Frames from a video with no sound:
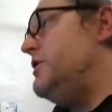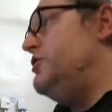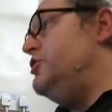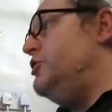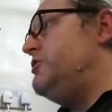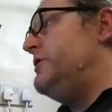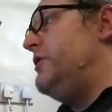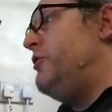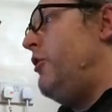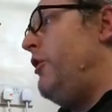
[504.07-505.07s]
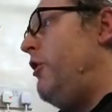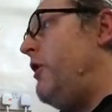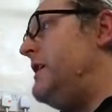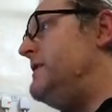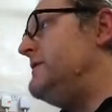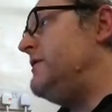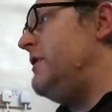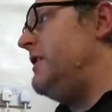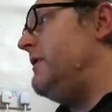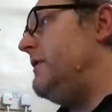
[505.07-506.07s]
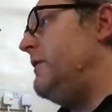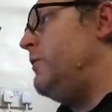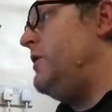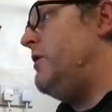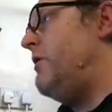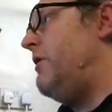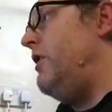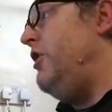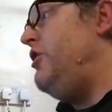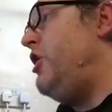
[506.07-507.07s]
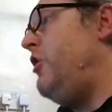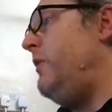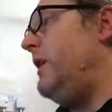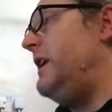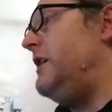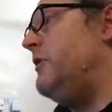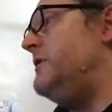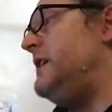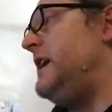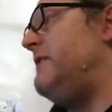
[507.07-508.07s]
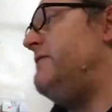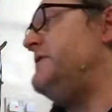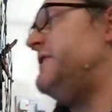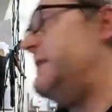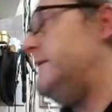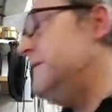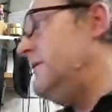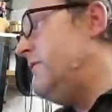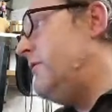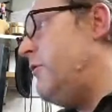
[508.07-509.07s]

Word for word: Due to the non-locking design, and we are unknowingly going to get a visit for